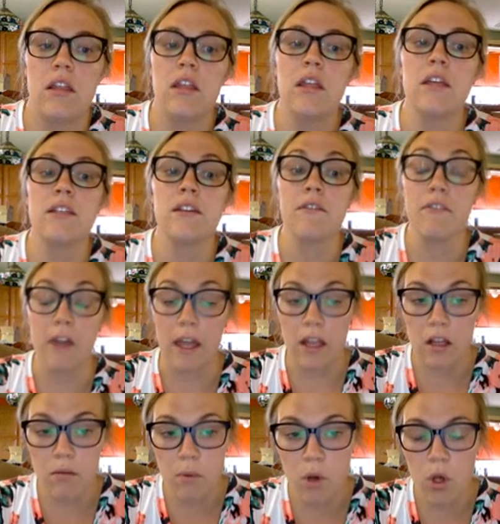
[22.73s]
is
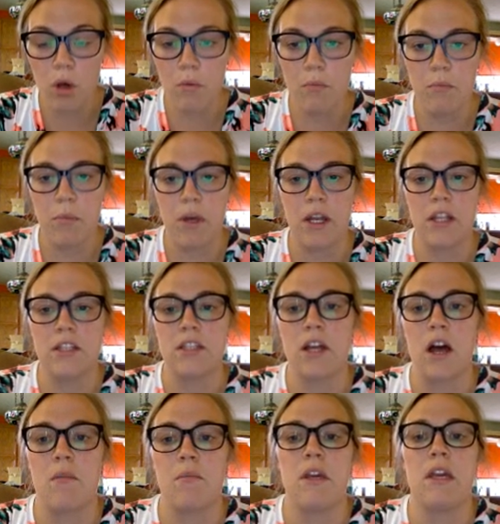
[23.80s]
available, but it's
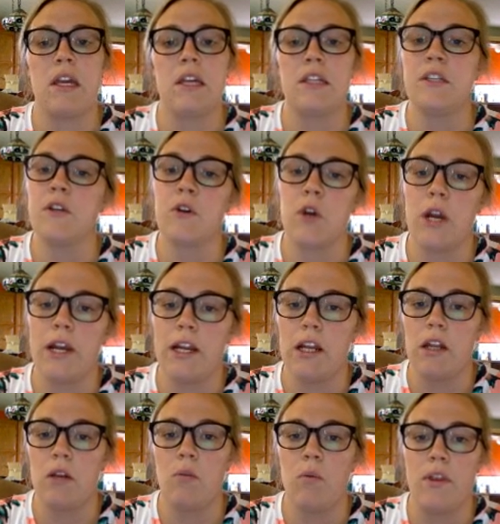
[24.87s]
not being
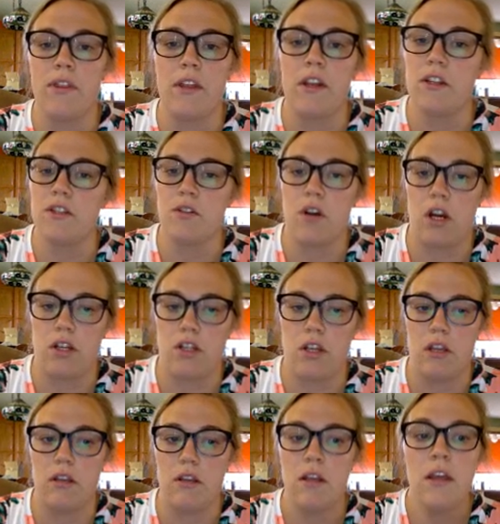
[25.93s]
integrated within
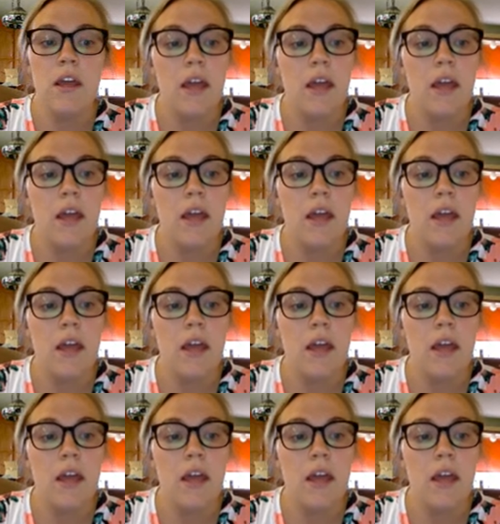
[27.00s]
instruction.